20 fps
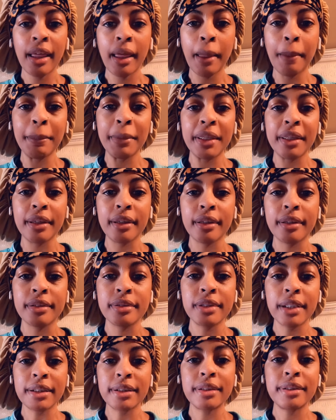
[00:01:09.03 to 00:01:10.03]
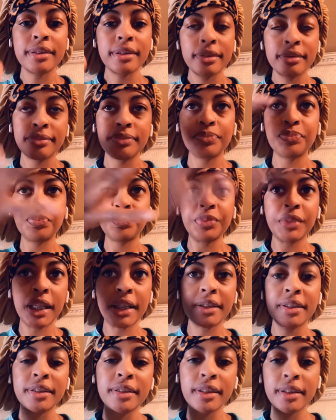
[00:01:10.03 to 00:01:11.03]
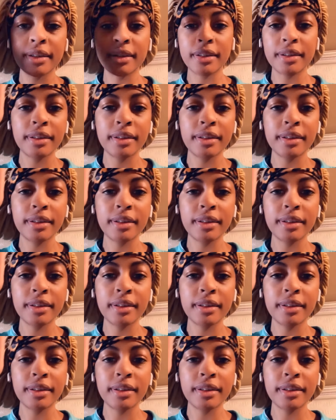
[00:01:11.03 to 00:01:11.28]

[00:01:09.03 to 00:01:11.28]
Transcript: because that's the,